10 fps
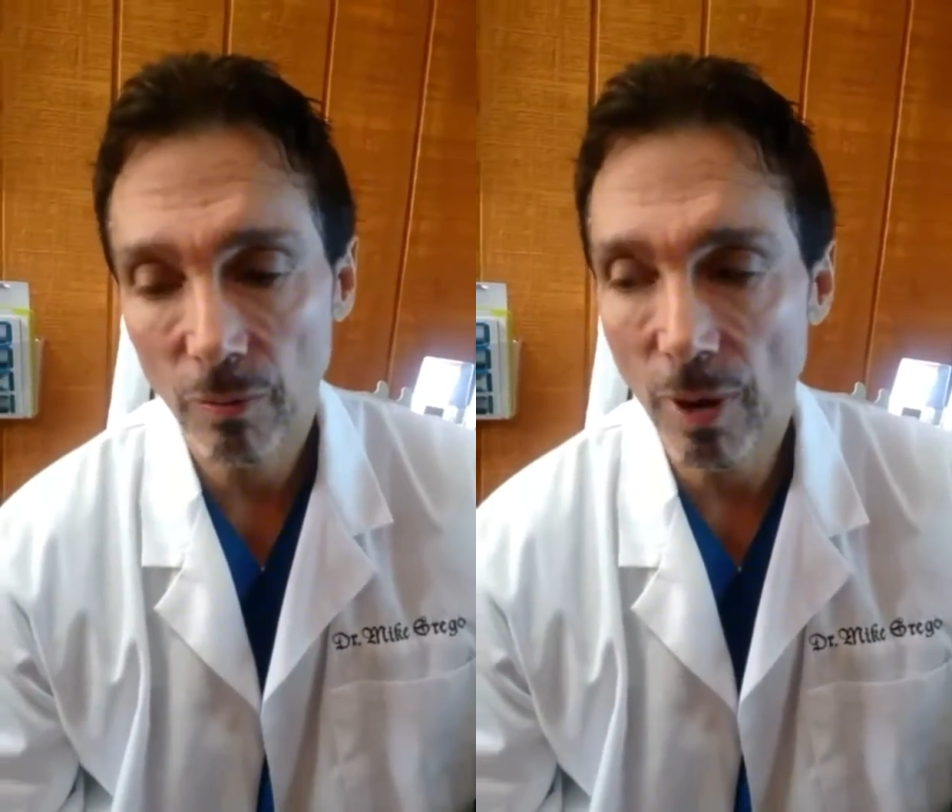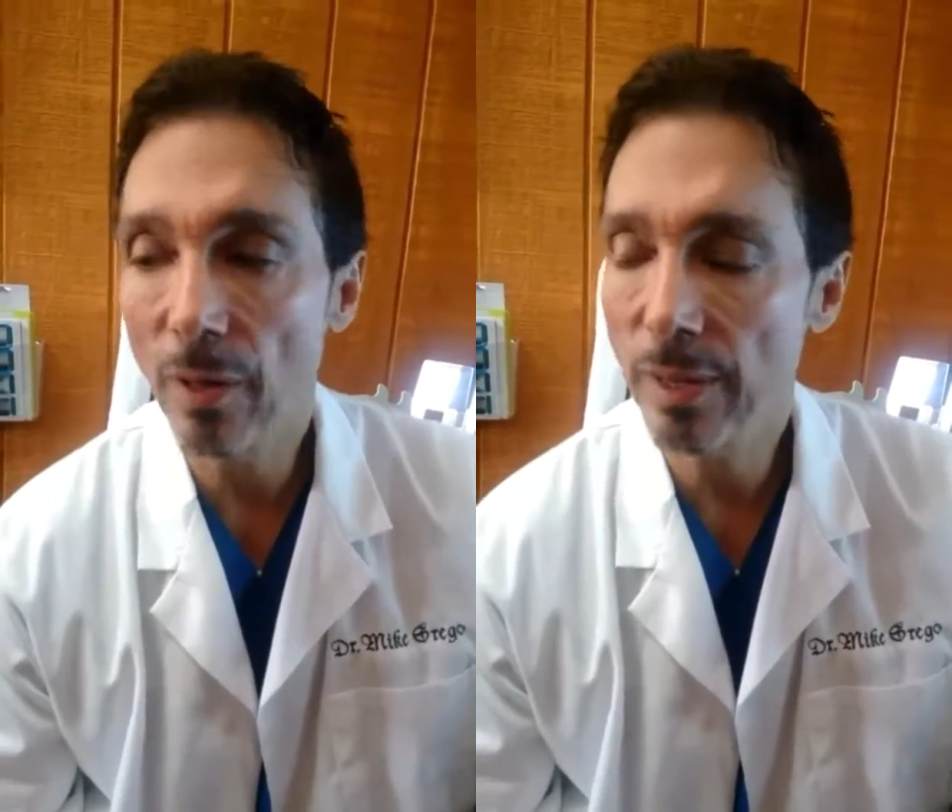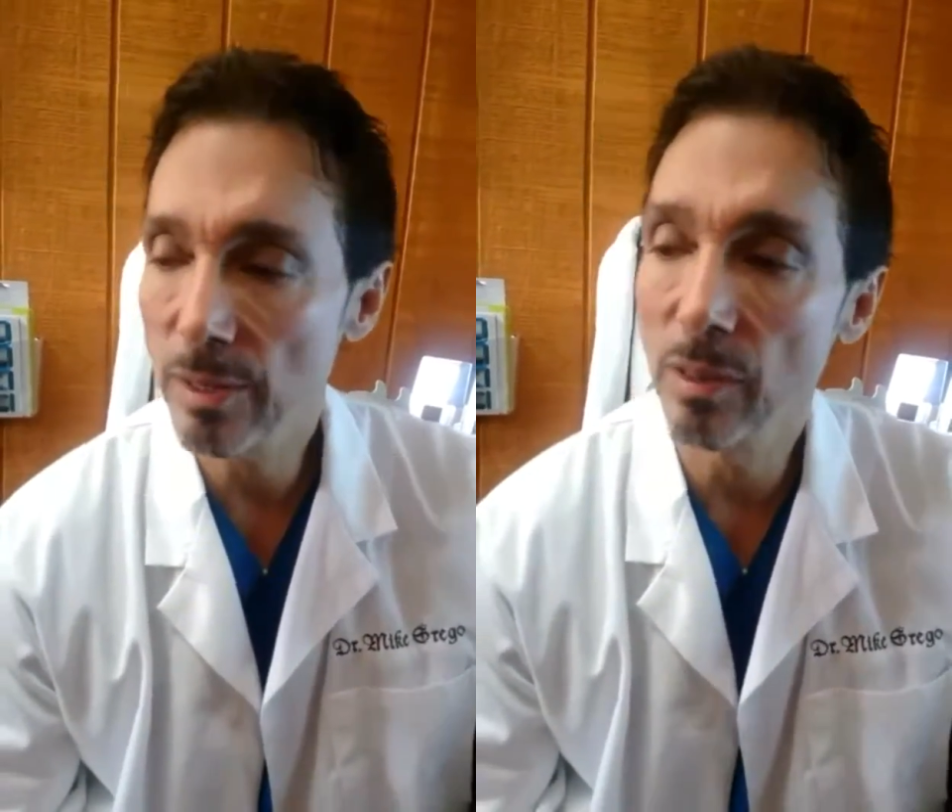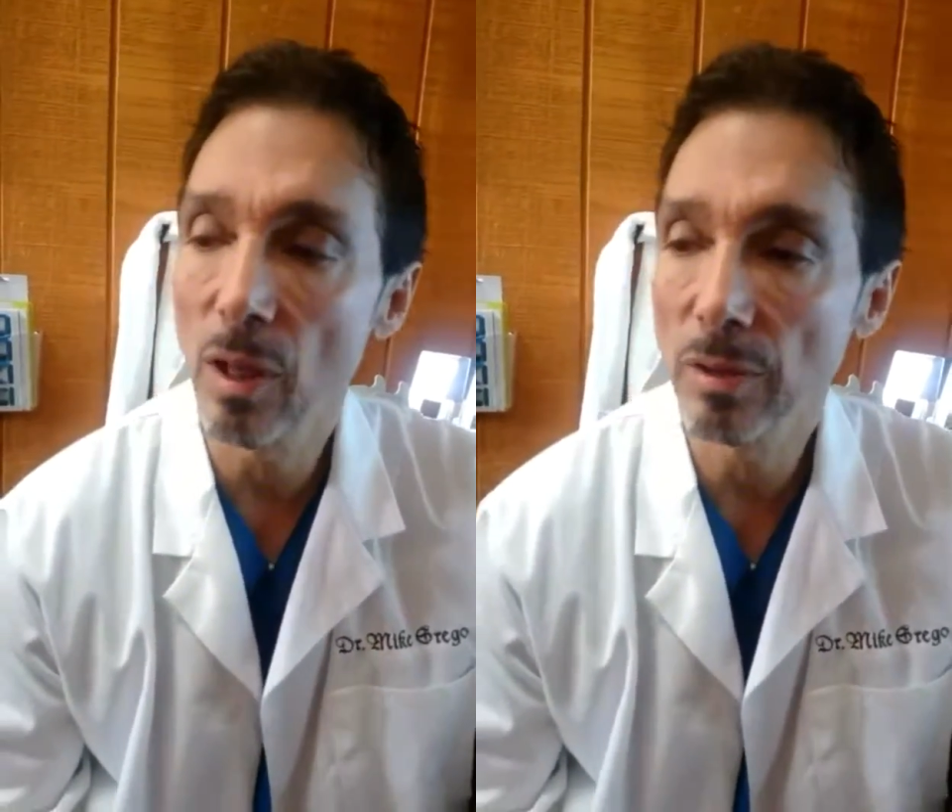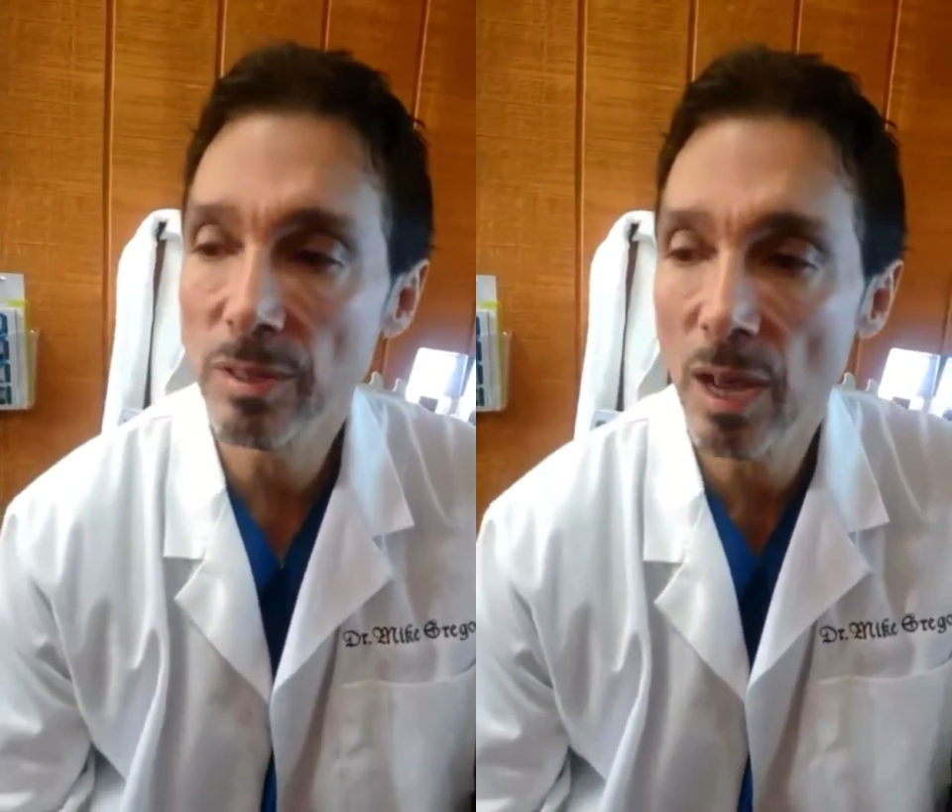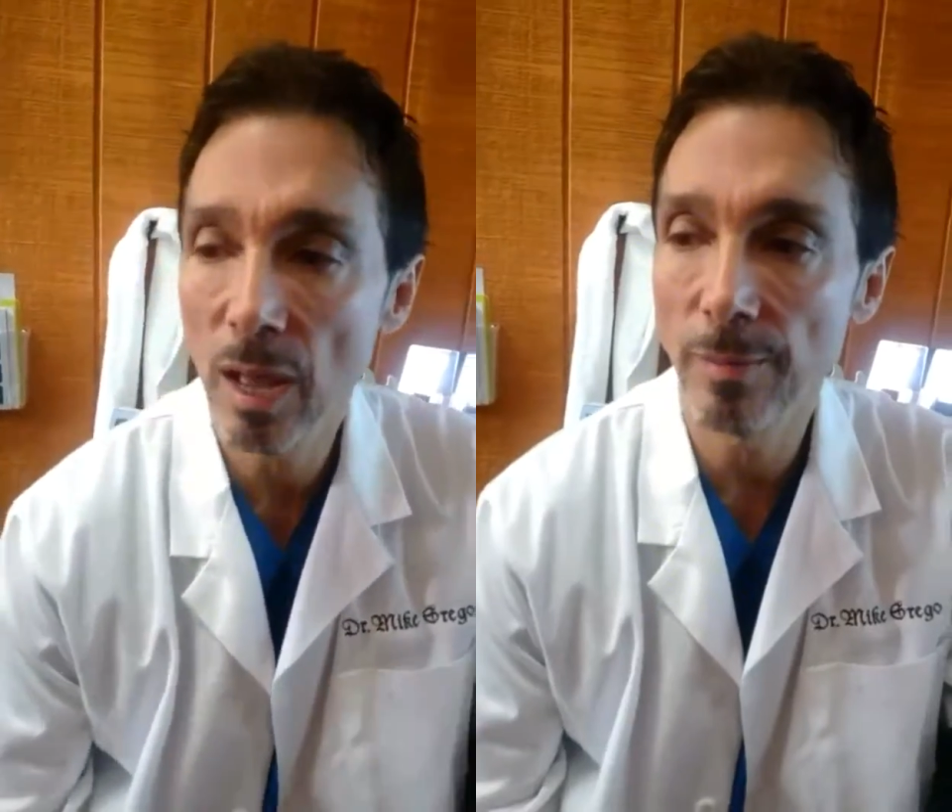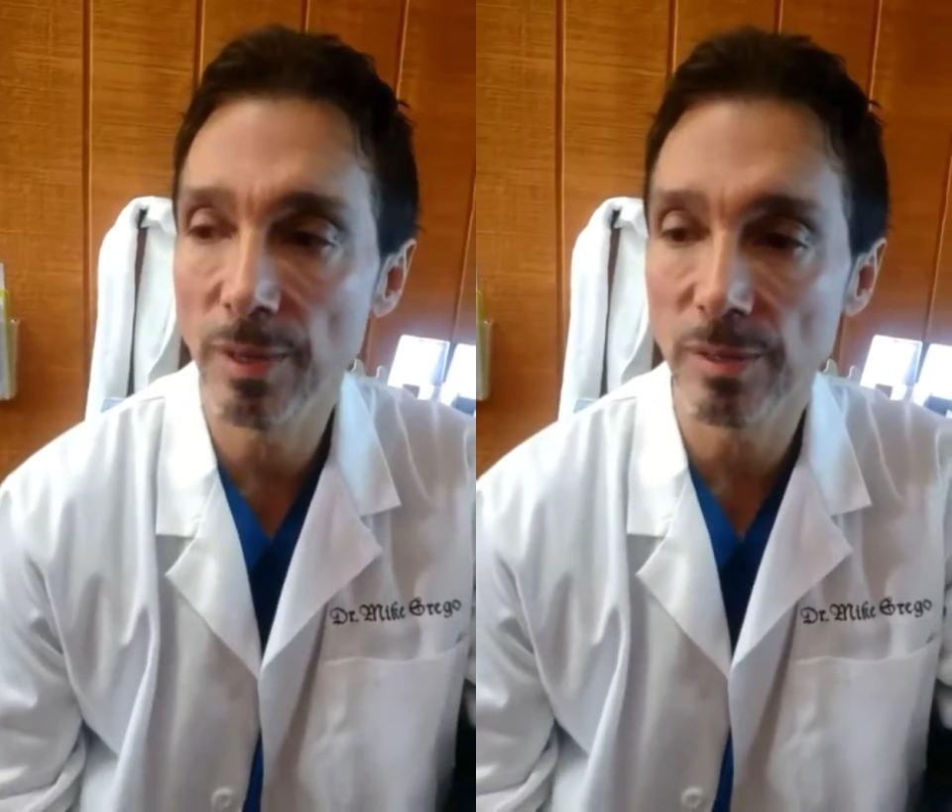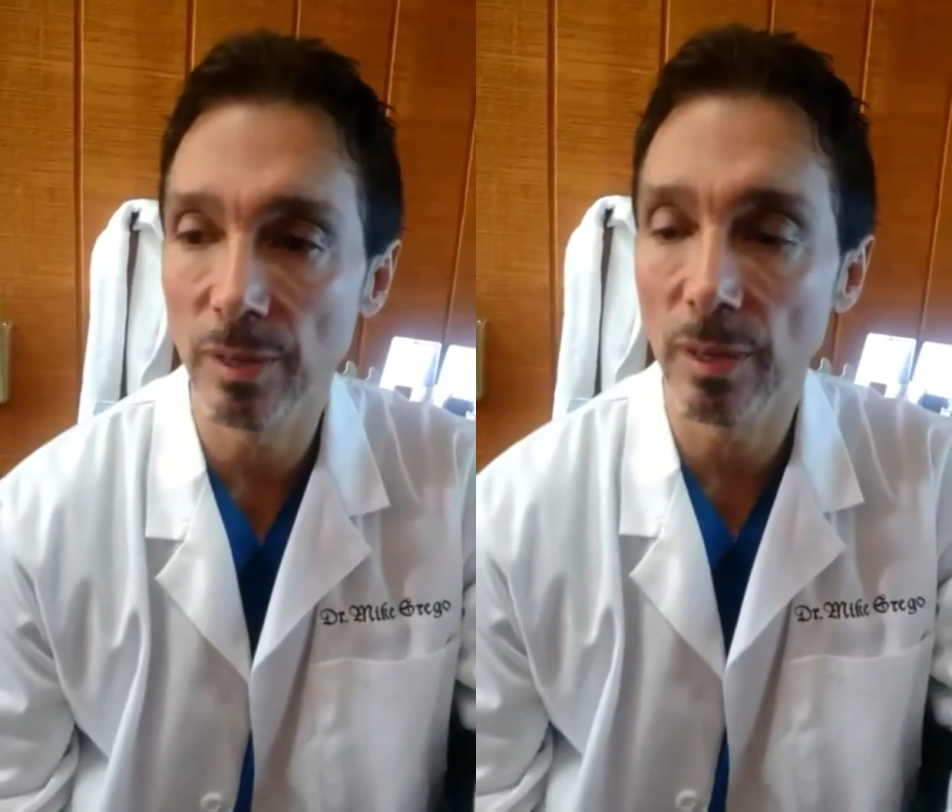Wow, that's a long
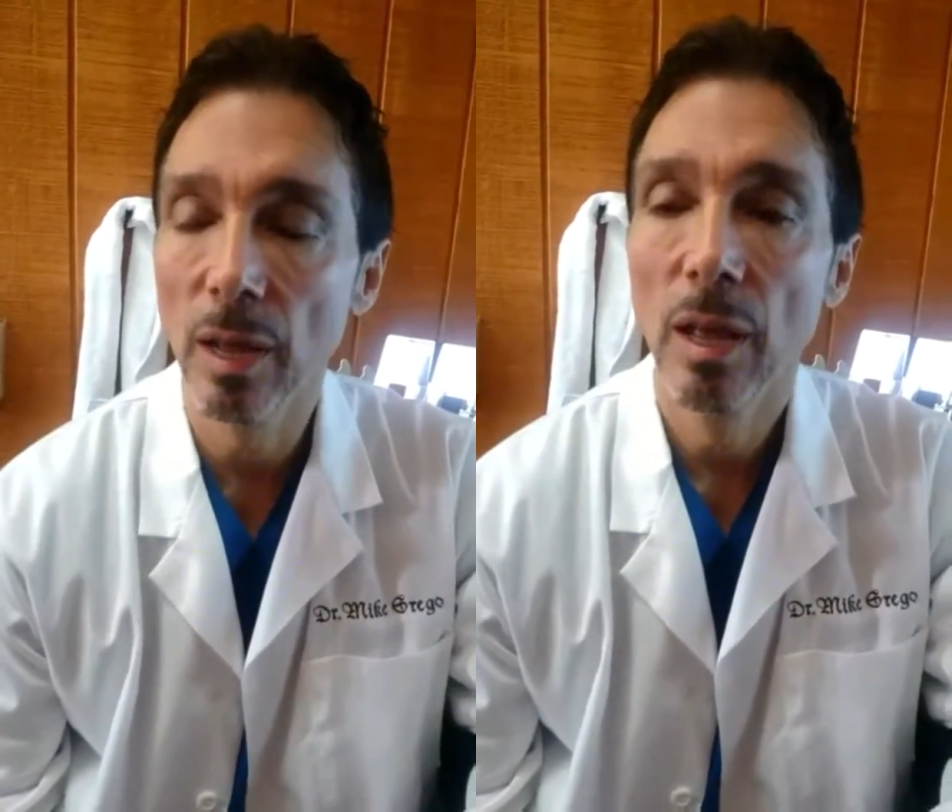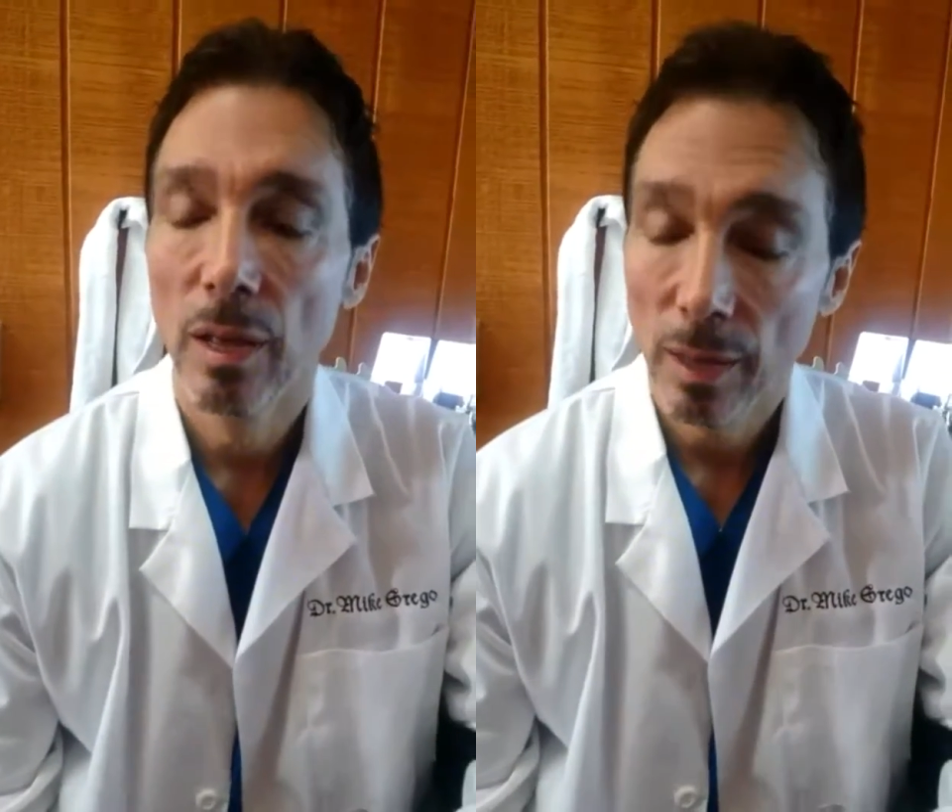time, isn't it?